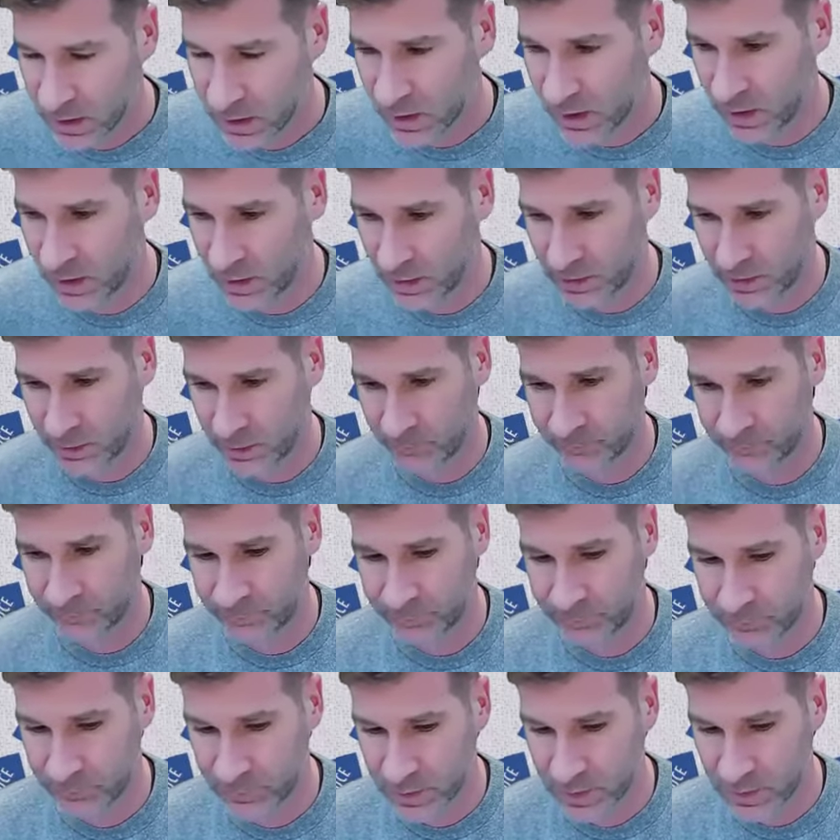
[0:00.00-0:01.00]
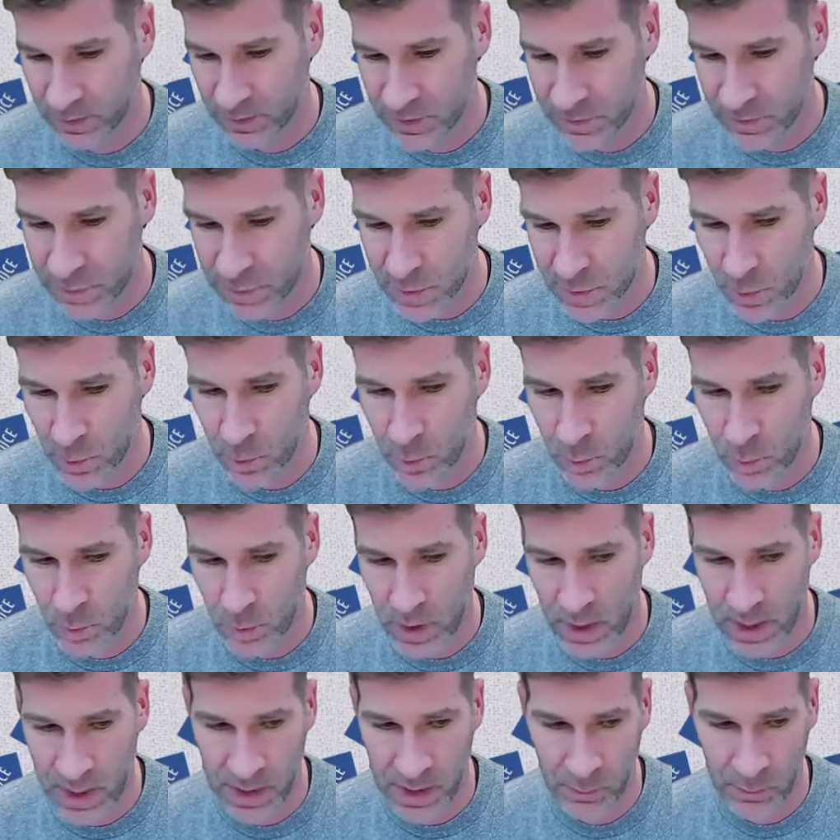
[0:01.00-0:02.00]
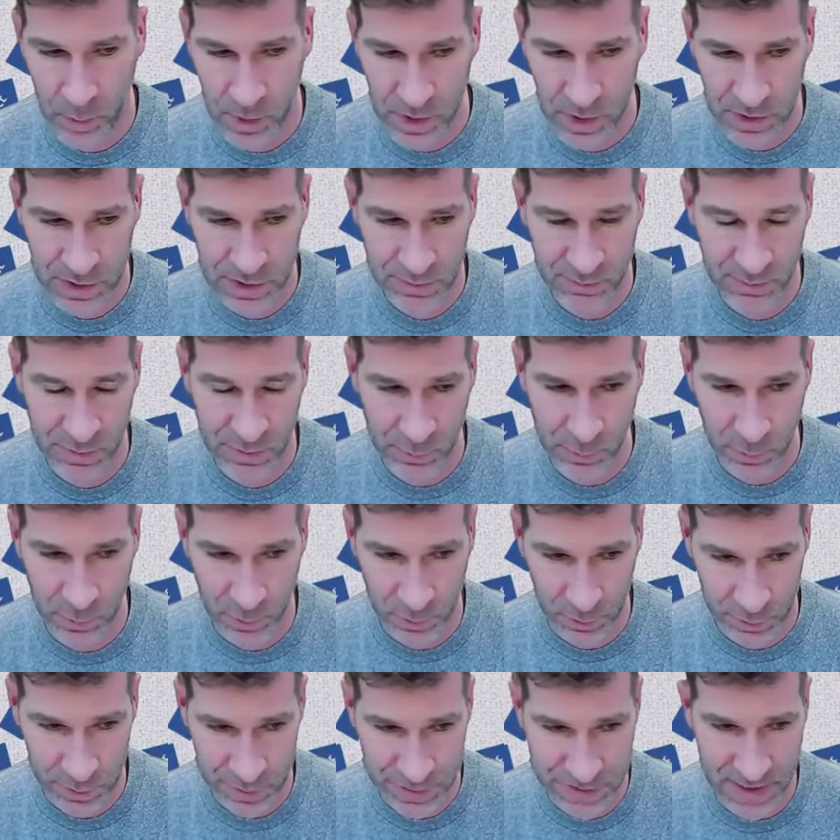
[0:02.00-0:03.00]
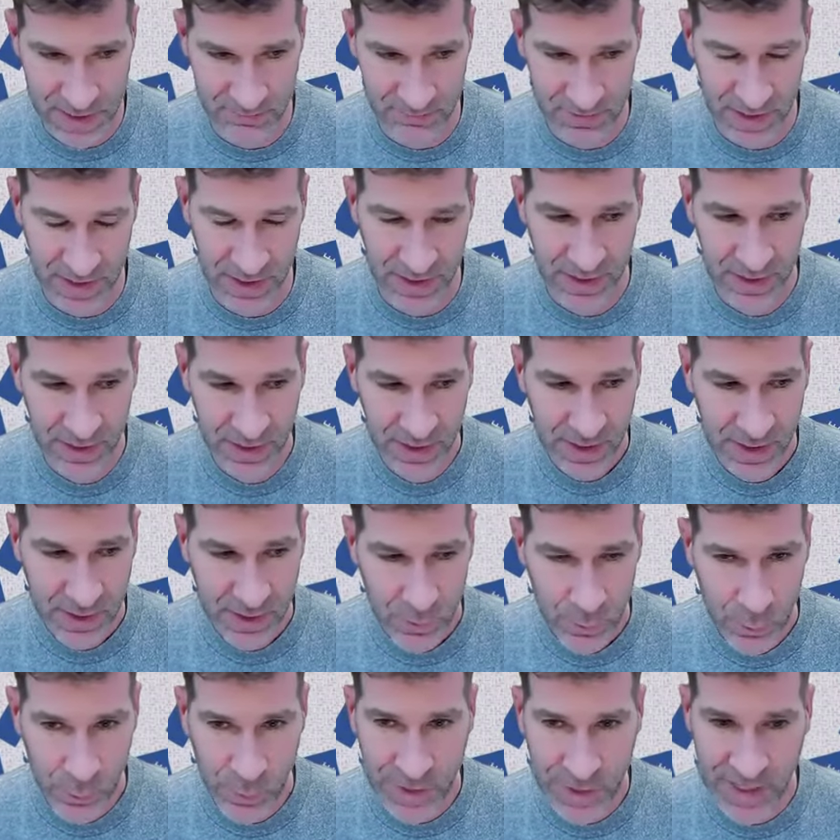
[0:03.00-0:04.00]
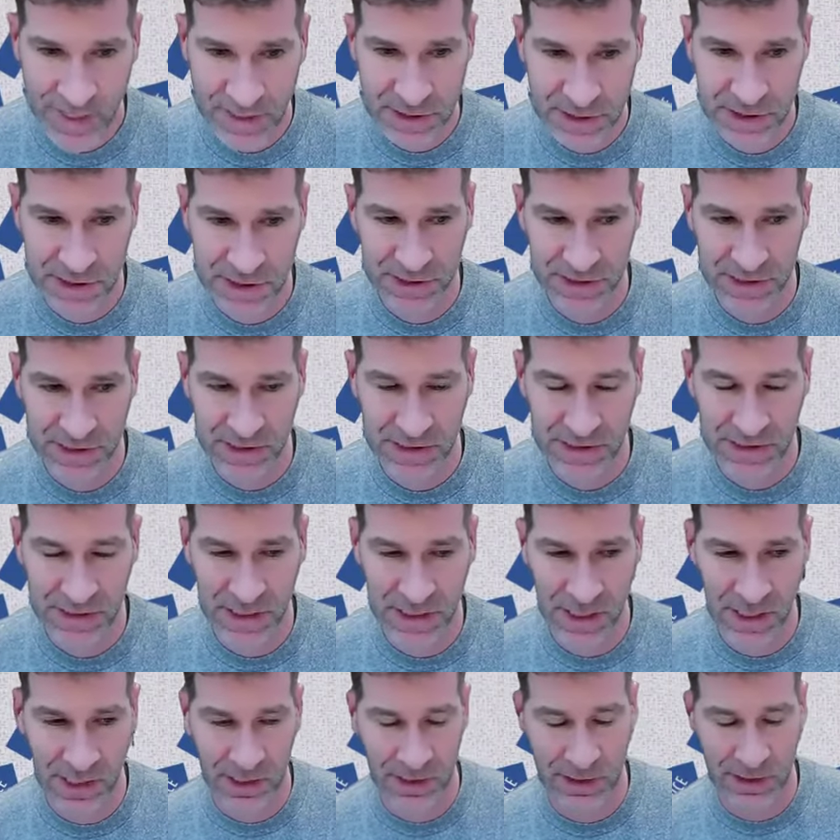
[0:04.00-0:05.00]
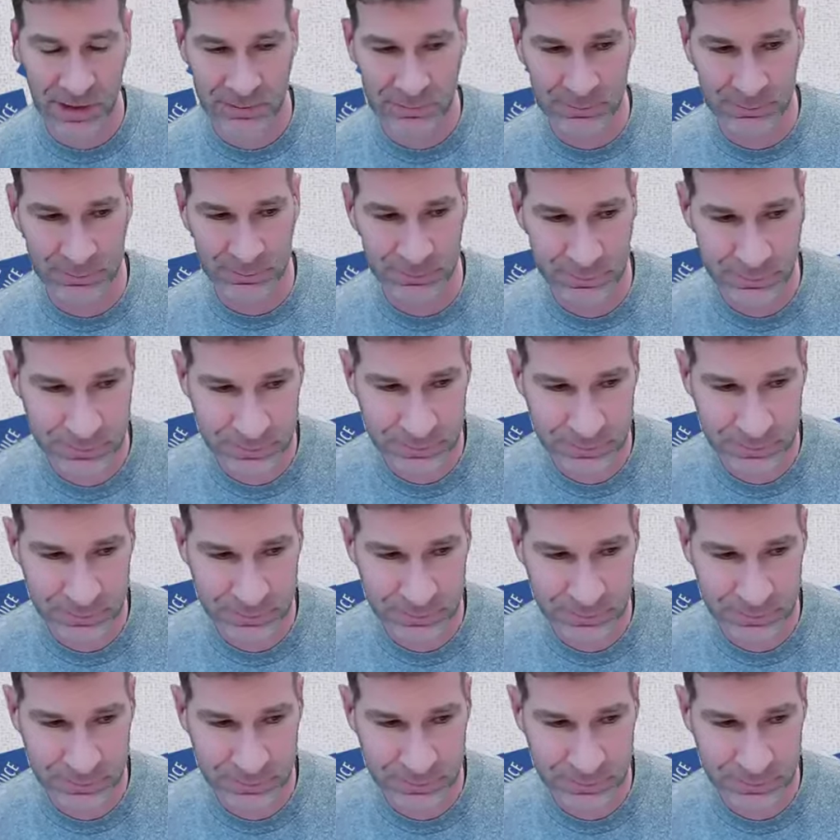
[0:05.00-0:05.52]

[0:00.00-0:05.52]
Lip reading: What are some of the rules of it? We actually, and